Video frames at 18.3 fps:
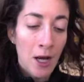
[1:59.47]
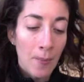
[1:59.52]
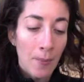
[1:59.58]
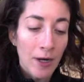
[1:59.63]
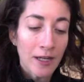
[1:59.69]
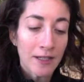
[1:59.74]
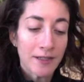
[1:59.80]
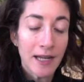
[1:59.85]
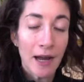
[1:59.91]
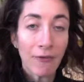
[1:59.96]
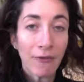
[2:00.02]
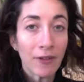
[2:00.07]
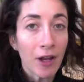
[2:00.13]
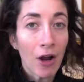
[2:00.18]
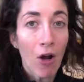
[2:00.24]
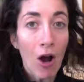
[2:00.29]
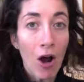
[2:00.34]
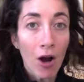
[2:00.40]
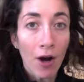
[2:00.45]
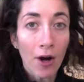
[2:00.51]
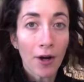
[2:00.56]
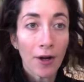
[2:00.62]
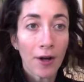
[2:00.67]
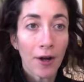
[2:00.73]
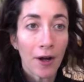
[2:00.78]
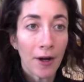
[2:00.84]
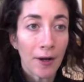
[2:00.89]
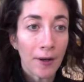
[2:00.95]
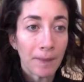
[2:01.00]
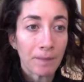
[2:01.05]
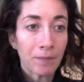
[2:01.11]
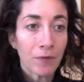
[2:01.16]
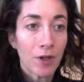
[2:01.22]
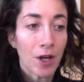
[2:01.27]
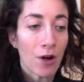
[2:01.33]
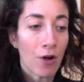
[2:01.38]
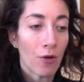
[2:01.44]
it's definitely hard.
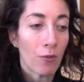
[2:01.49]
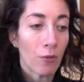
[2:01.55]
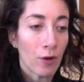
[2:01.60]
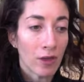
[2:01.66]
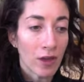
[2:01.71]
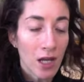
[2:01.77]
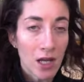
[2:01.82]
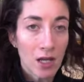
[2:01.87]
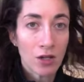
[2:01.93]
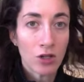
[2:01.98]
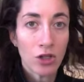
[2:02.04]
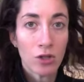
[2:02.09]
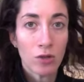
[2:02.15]
You know, with each